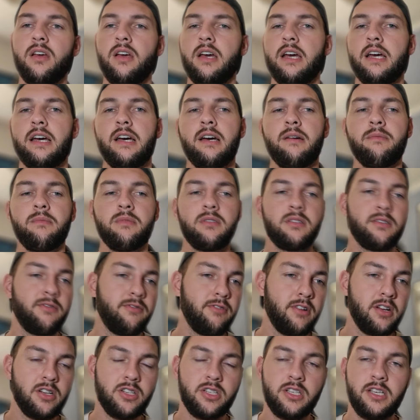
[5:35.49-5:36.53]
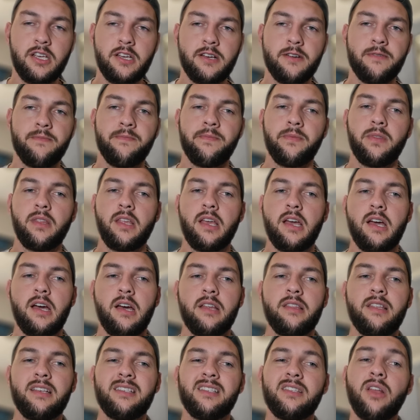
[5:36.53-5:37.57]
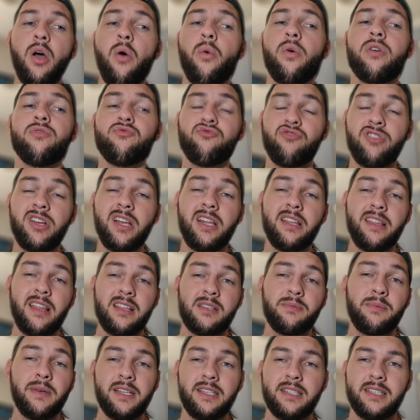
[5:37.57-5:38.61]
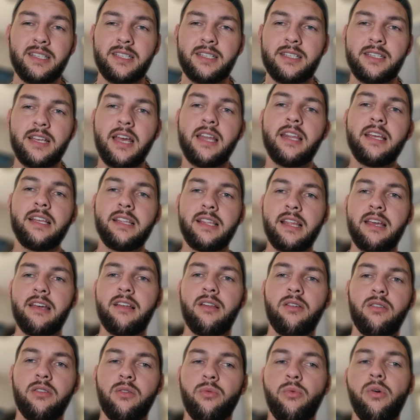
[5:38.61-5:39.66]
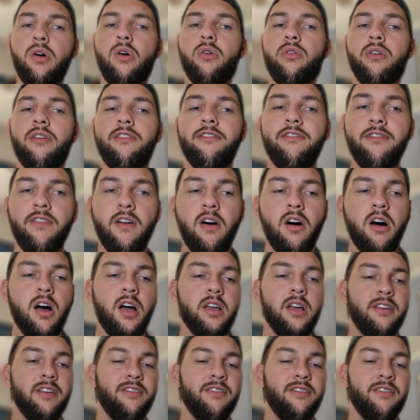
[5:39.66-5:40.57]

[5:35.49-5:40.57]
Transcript: It's a fresh year. There's no one really that's been setting the world on fire.